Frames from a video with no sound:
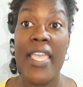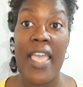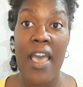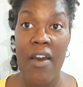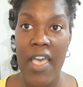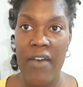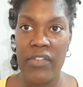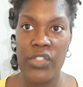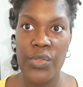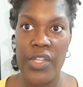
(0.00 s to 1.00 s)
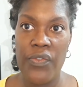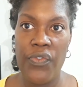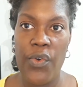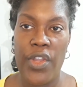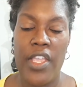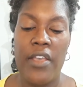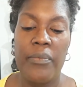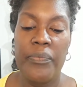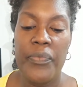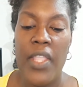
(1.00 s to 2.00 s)
I'll have a treat for you,
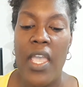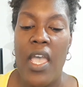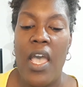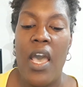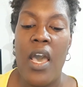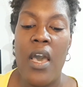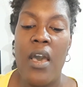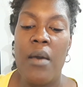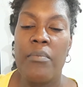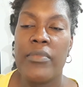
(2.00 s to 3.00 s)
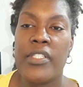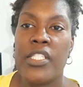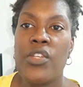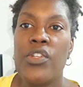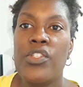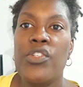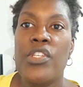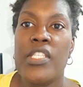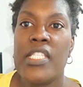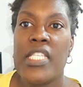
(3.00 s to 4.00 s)
so that you
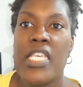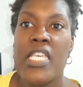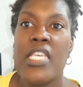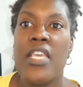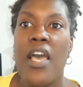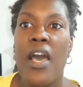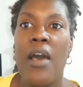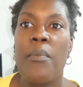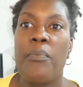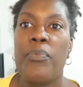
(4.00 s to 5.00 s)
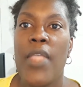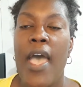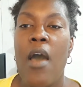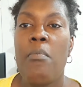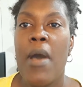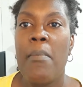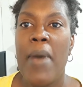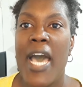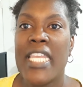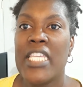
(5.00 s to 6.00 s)
can see how my
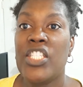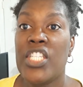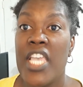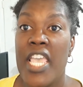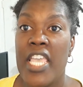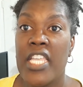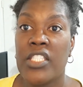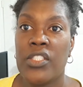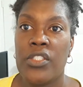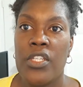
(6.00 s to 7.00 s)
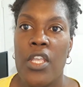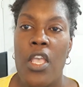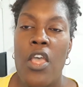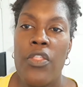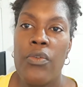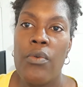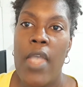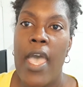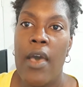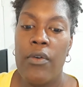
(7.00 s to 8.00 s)
body changed
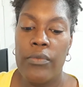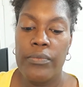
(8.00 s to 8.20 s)
throughout.